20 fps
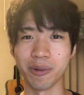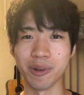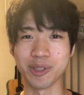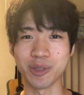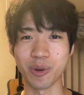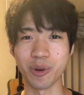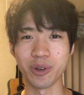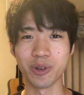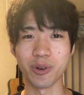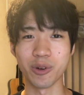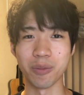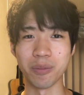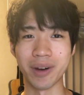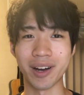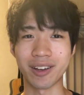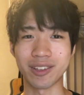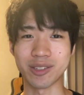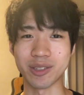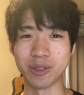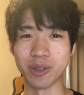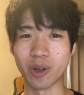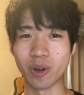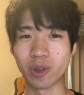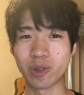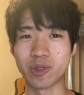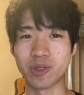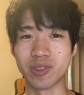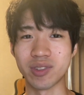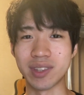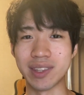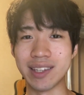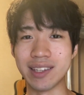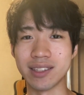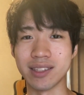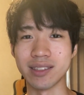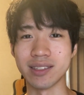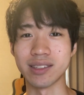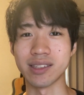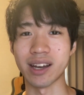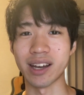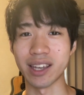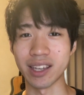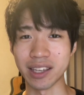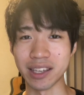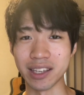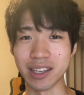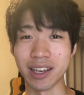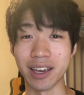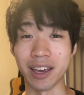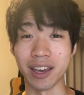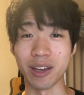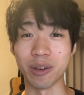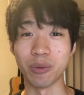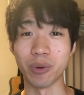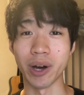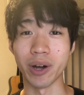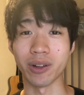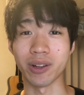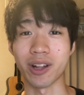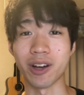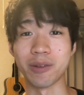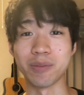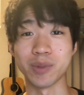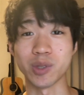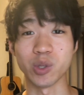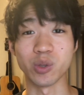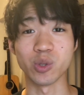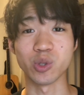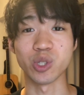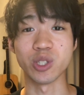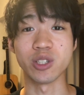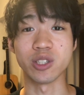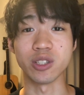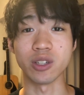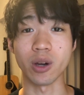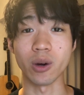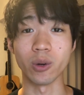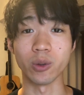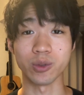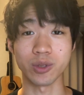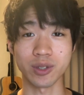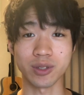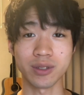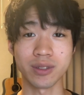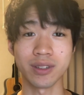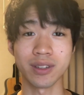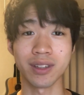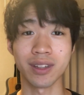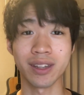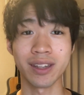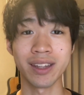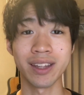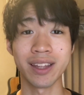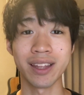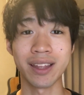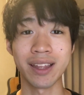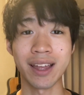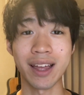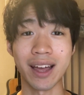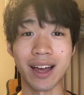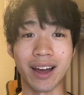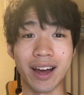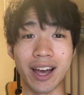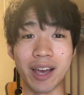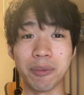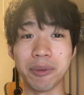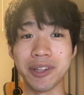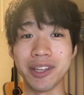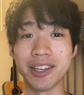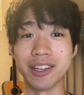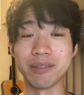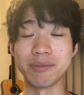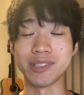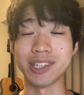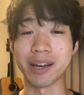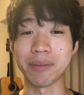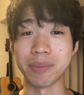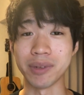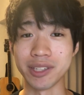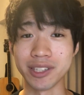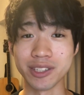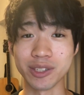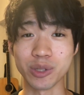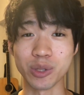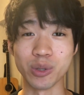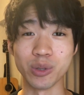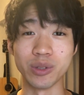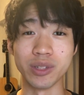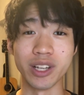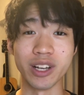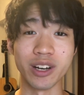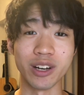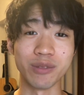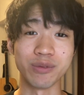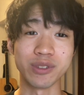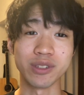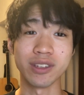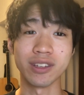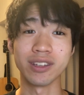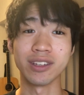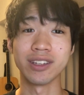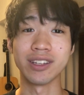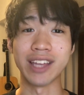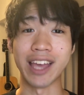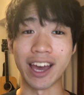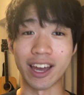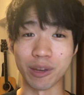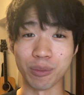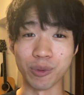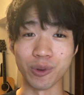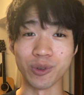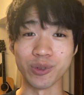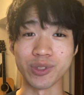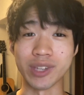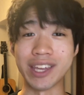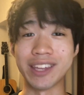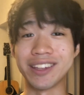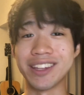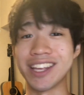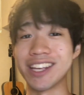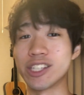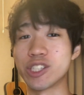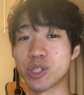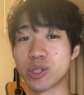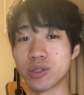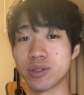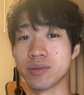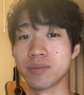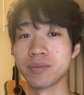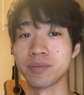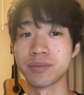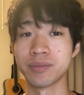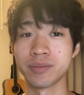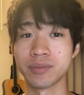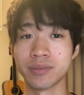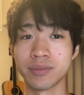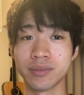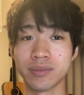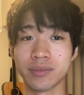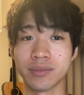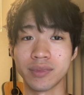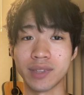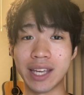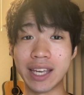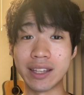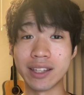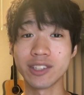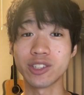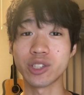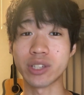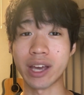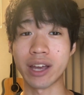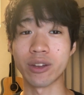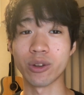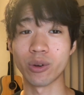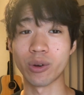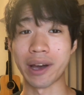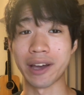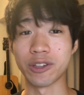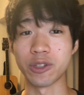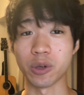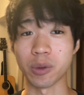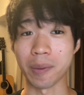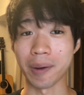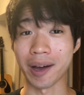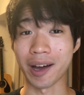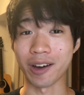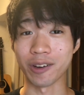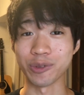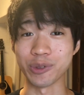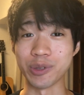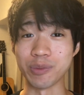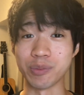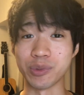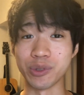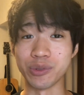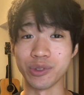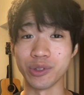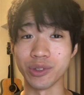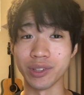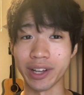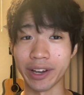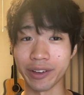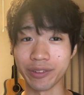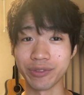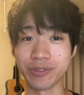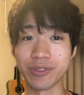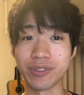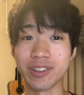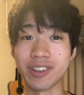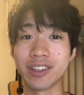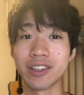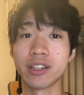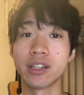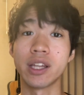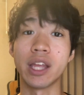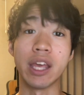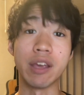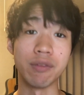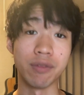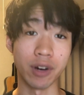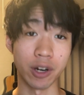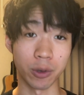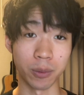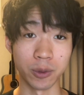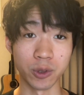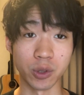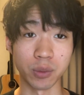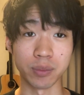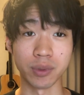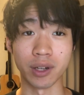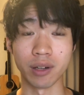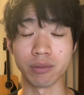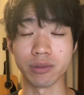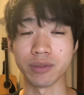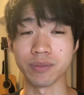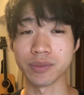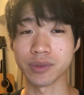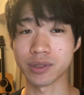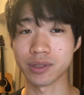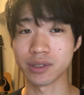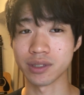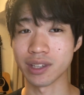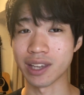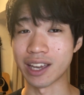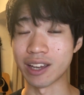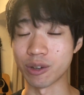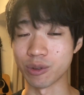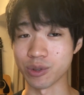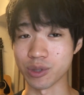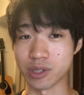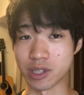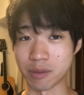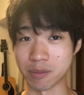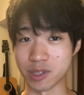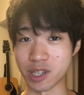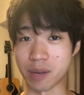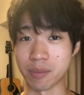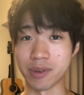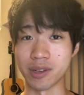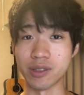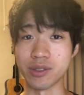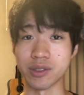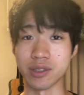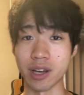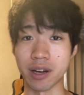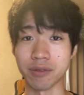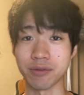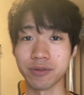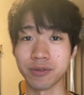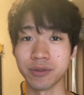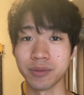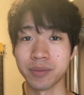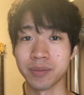What's going on Bucks and Dolls? This is Taiki and welcome to Shishi I'm a native Japanese who loves animals and nature. In this channel, I talk about how to improve your life, environmental problems, and also some Japanese stuff.